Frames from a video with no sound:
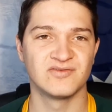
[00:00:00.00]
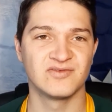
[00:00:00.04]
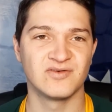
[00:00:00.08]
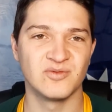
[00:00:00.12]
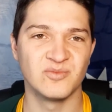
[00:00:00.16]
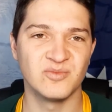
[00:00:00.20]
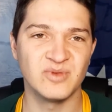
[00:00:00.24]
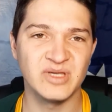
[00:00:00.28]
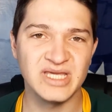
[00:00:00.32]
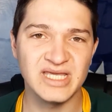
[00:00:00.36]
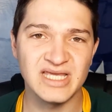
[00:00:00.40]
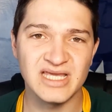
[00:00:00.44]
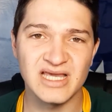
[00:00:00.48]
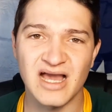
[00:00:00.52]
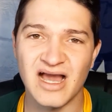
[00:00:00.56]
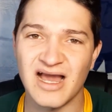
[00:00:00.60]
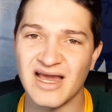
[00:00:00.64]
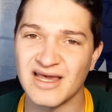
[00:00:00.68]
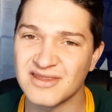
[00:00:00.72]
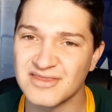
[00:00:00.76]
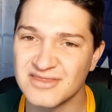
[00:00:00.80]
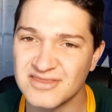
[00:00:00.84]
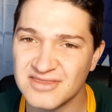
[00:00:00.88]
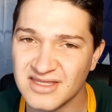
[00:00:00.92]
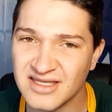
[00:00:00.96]
For me,
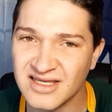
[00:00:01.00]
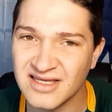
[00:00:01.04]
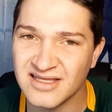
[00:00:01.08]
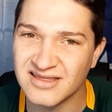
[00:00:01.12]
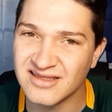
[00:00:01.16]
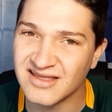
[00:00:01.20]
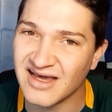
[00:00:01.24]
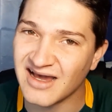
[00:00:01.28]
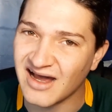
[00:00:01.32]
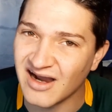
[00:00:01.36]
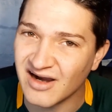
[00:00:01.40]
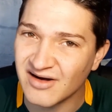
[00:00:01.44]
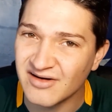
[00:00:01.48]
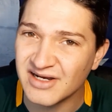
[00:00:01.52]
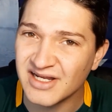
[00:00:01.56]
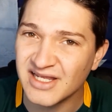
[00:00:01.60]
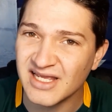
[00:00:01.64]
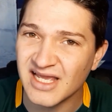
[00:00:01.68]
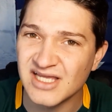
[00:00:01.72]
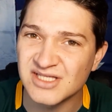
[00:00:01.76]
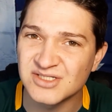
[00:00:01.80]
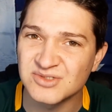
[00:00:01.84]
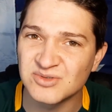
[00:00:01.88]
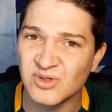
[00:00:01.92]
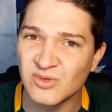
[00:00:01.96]
I think the
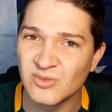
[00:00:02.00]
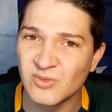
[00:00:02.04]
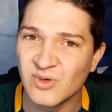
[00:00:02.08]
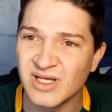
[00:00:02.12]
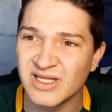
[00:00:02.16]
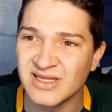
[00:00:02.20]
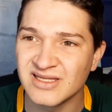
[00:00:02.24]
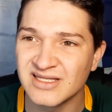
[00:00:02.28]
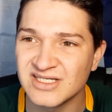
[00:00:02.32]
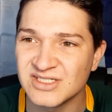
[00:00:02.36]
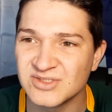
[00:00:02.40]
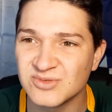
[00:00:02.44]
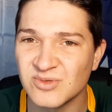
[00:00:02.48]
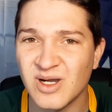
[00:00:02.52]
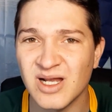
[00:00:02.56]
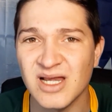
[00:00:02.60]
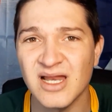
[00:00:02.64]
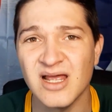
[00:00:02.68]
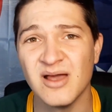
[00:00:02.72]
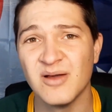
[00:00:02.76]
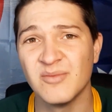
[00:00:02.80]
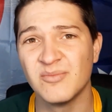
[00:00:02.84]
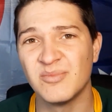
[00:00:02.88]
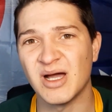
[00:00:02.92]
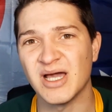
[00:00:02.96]
Hurricanes will win this one
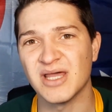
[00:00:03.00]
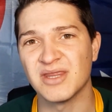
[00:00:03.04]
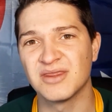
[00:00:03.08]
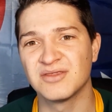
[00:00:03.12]
by